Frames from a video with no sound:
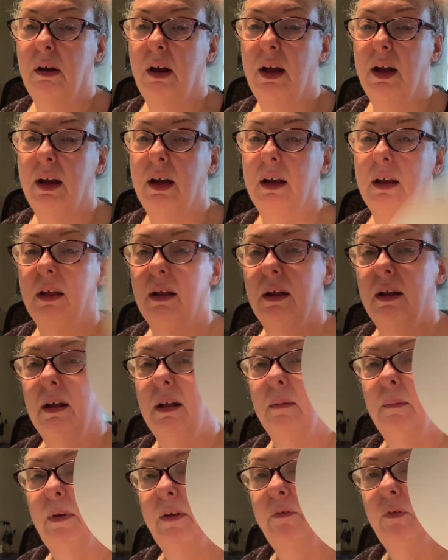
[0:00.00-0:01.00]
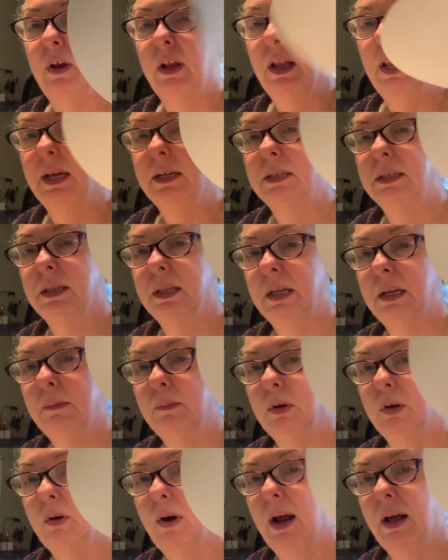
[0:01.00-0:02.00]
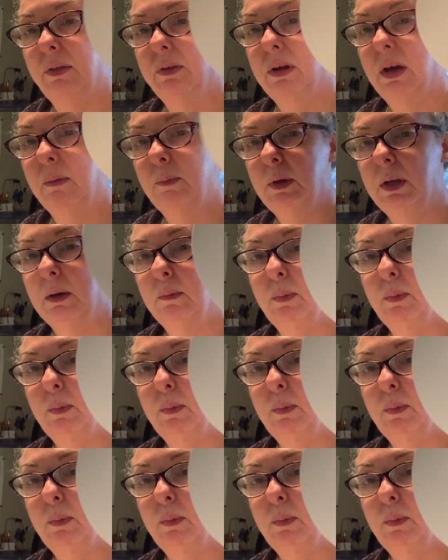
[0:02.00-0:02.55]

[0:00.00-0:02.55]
I, my friend Leslie McGrath cut me a